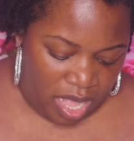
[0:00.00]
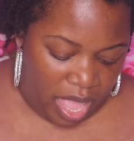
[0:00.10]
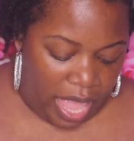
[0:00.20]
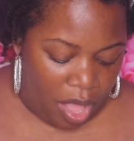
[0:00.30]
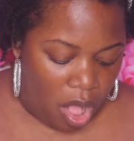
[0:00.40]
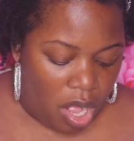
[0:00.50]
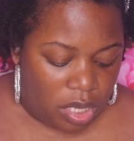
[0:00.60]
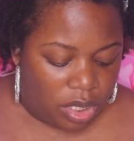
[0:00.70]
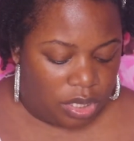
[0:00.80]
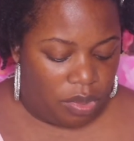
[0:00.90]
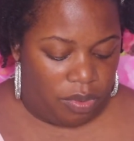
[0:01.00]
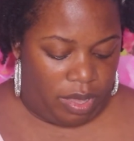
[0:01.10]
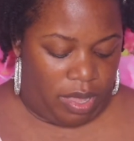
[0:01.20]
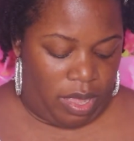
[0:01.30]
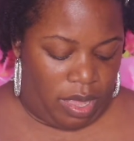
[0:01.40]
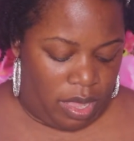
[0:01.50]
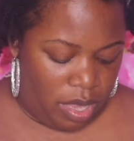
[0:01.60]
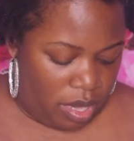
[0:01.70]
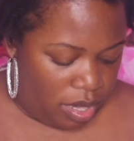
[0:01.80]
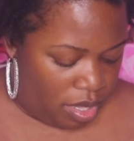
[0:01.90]
I also
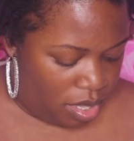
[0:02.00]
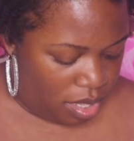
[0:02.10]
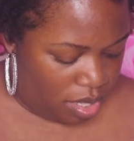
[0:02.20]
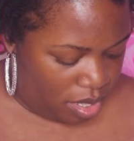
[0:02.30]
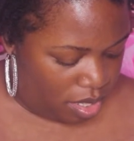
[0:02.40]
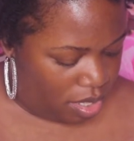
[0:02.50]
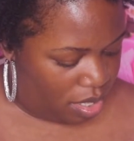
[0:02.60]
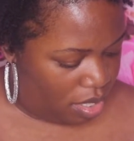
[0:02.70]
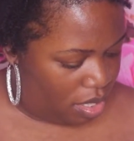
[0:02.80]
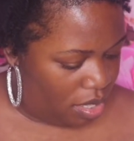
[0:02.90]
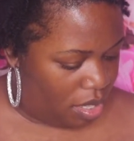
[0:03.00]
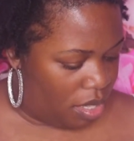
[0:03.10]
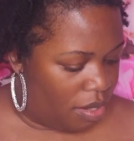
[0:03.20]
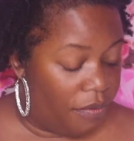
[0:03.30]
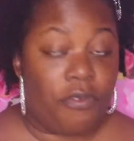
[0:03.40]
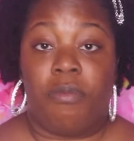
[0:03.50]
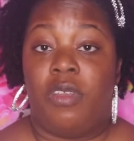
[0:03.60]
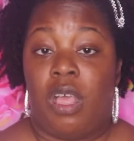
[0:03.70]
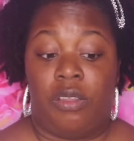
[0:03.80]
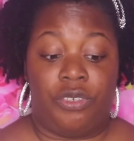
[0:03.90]
got from
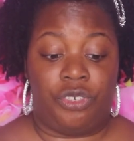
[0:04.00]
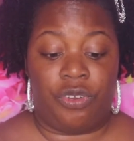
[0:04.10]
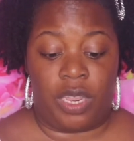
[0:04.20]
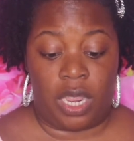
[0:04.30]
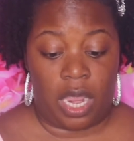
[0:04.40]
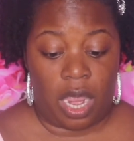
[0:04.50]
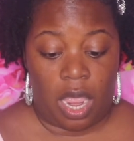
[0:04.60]
Dollar Tree